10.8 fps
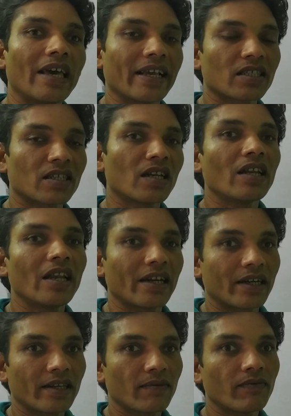external
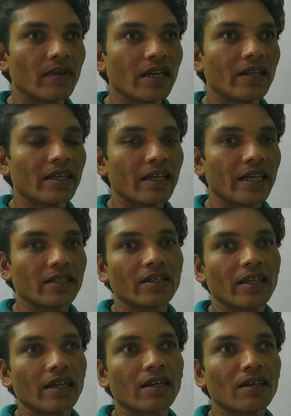electric field is
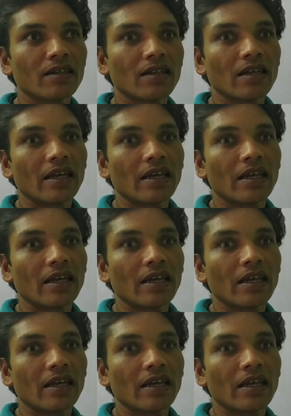taken